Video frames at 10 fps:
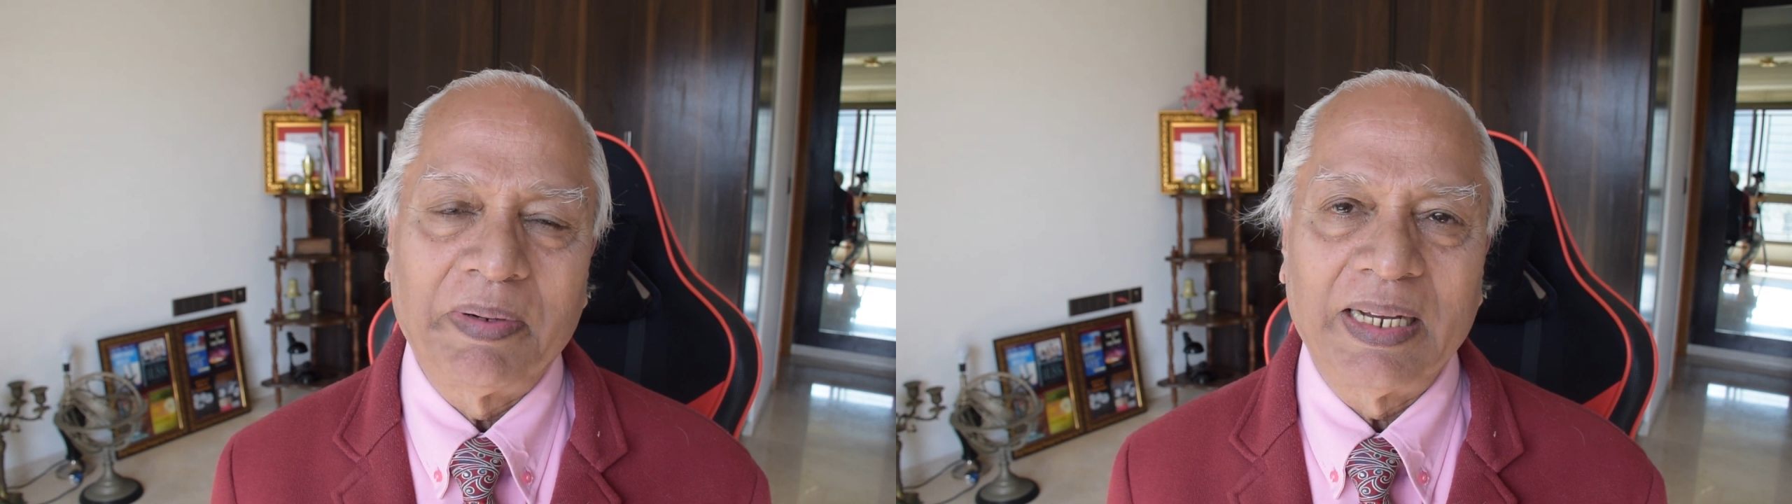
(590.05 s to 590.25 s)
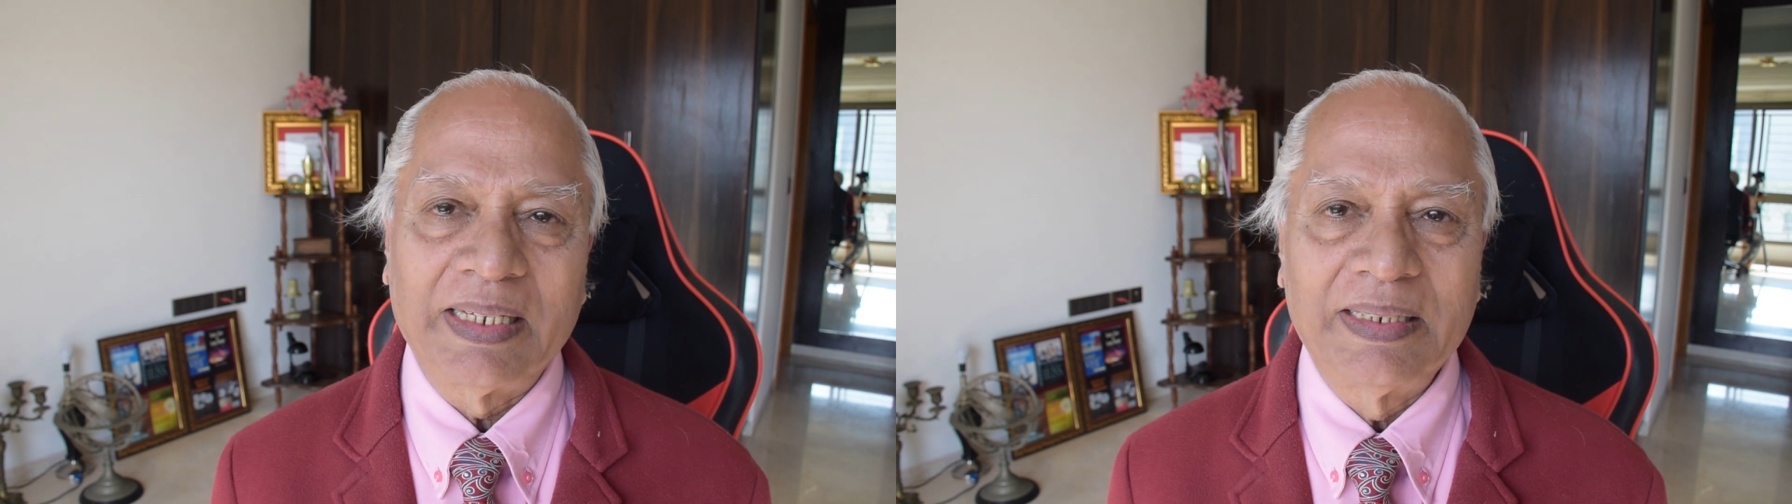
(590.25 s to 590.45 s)

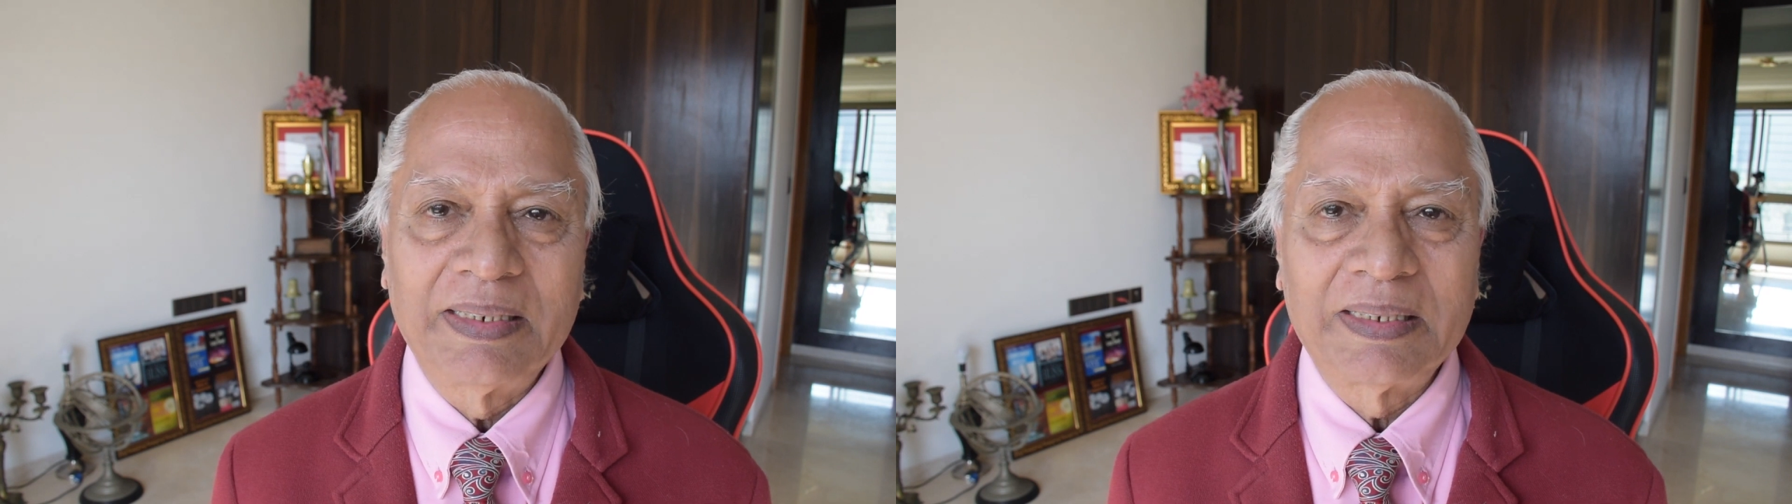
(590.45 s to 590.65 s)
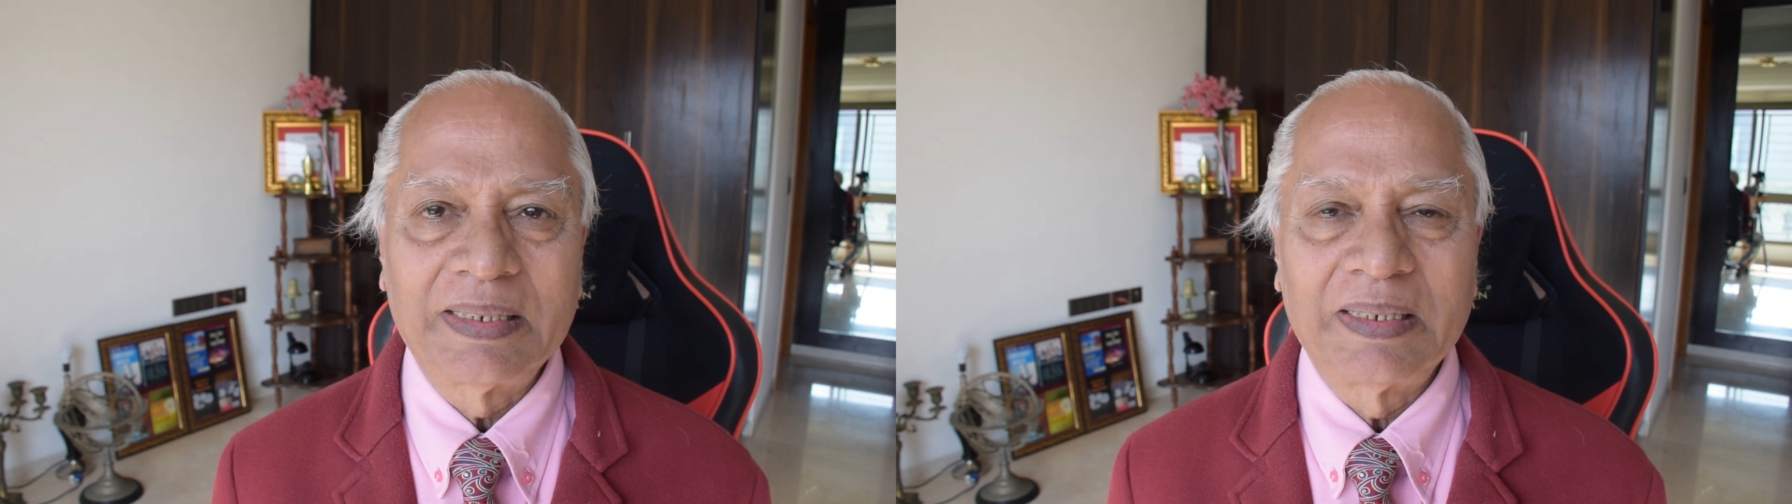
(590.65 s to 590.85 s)
by
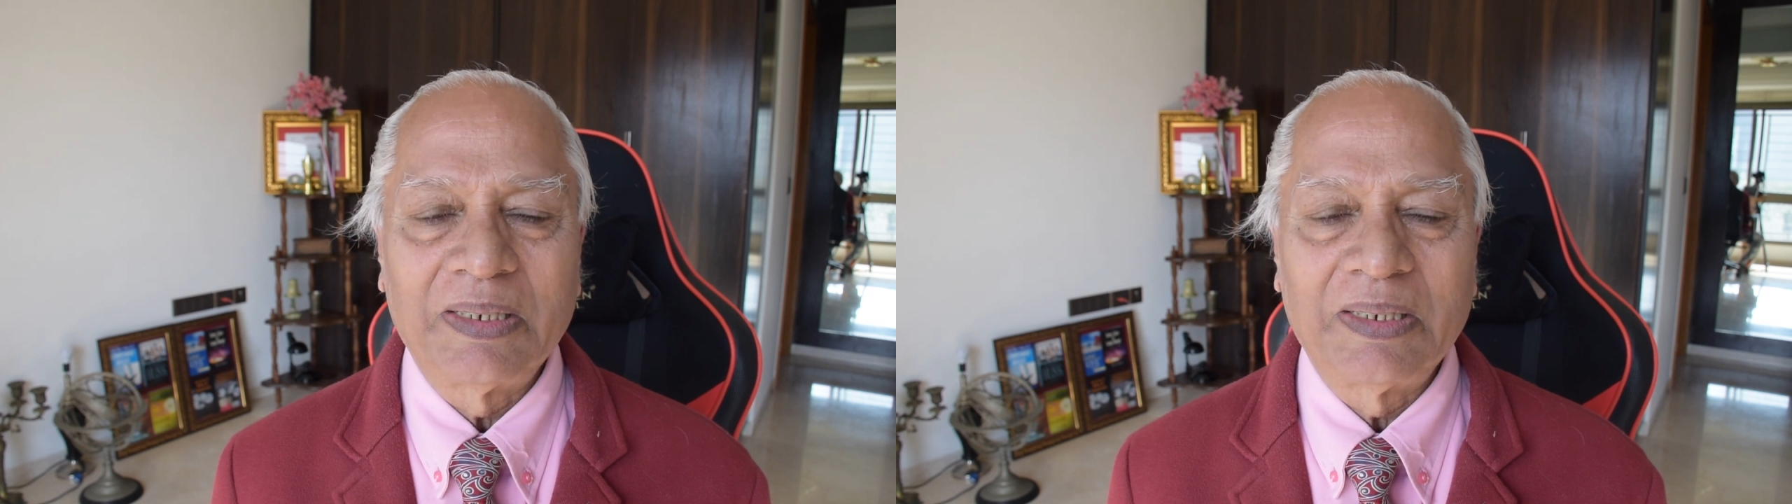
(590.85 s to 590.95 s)
others.